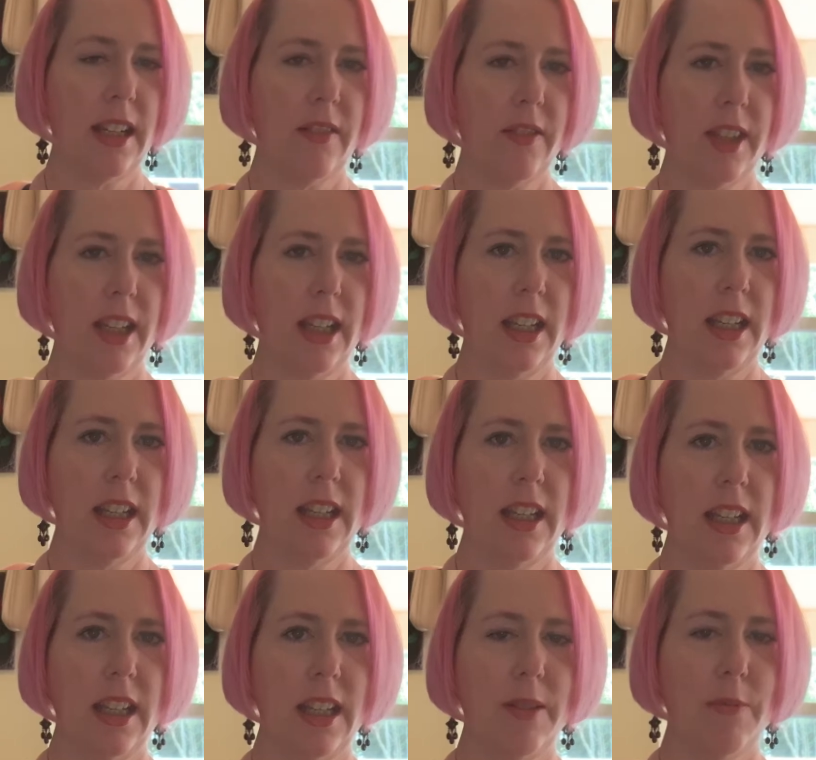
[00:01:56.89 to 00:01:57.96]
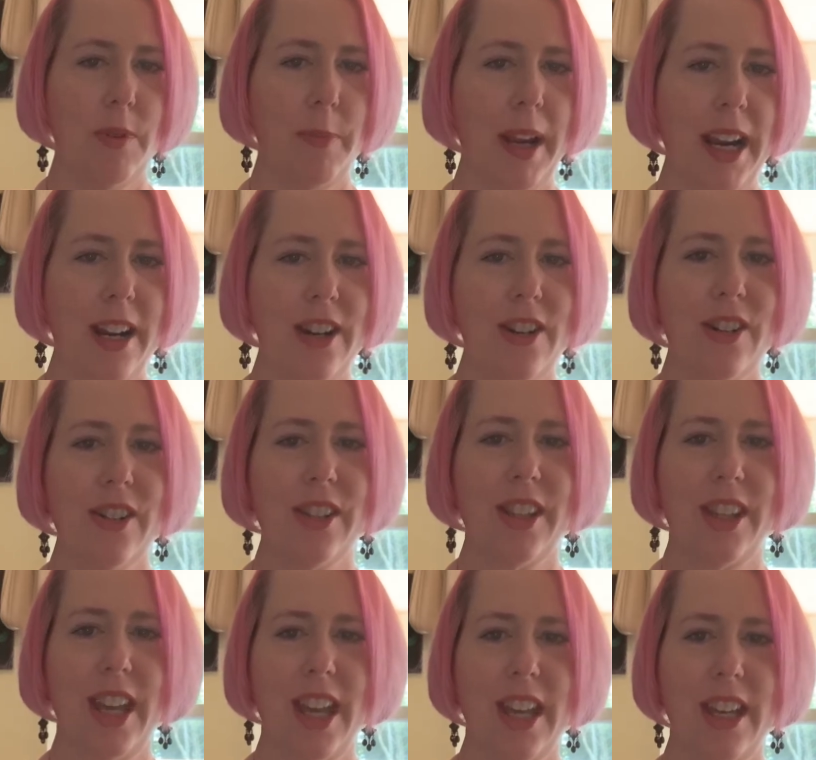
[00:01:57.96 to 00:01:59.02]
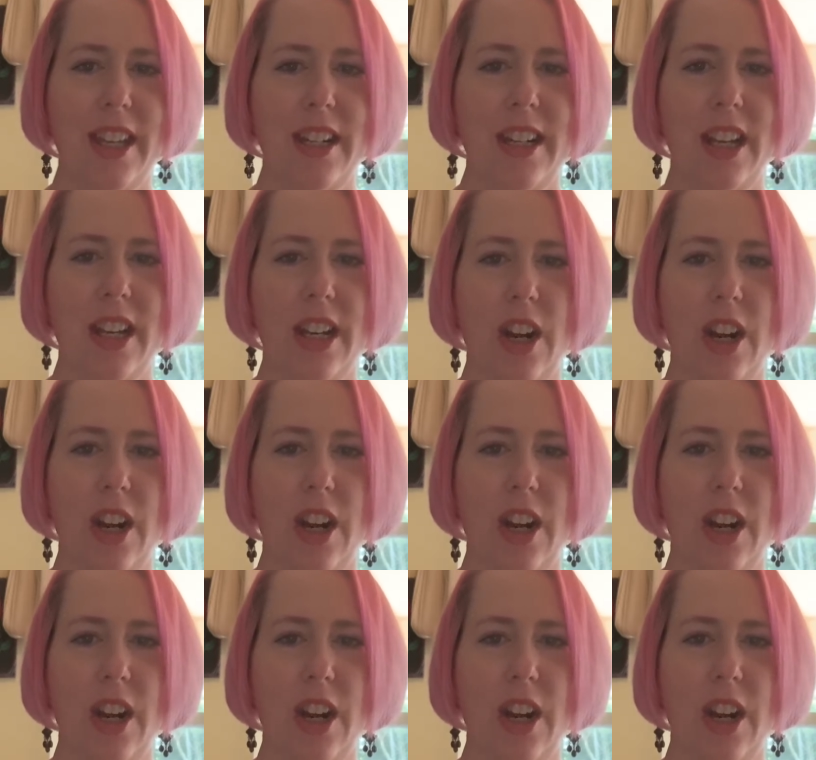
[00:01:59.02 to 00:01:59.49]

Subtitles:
of the repairs, then